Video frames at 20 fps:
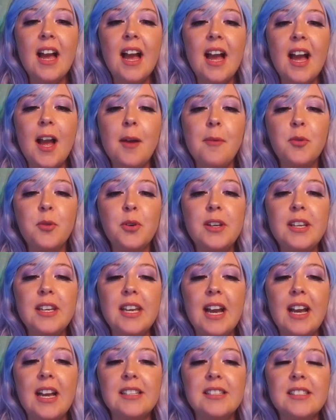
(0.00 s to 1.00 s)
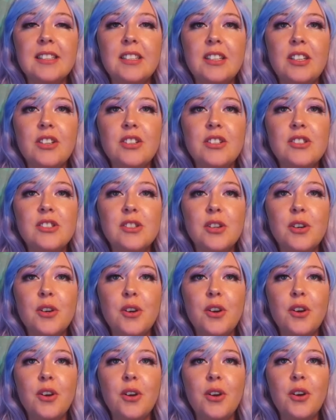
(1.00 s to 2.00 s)
I'm going to ask you
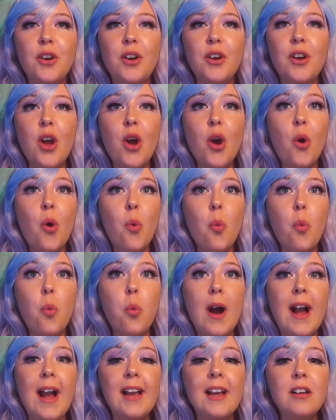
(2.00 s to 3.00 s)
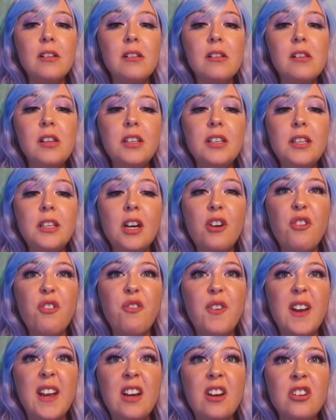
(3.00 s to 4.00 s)
to waggle your
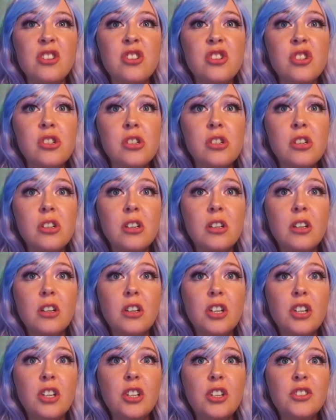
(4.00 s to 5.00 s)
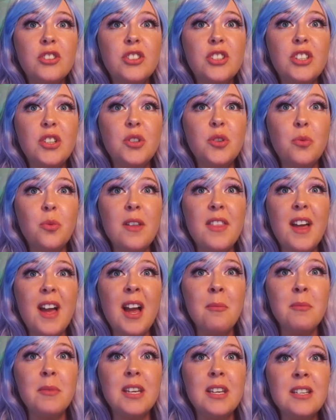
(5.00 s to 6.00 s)
fingers. Do you know what
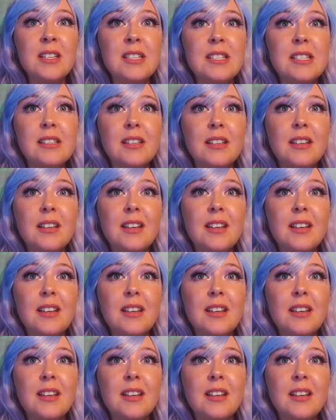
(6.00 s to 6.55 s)
that means?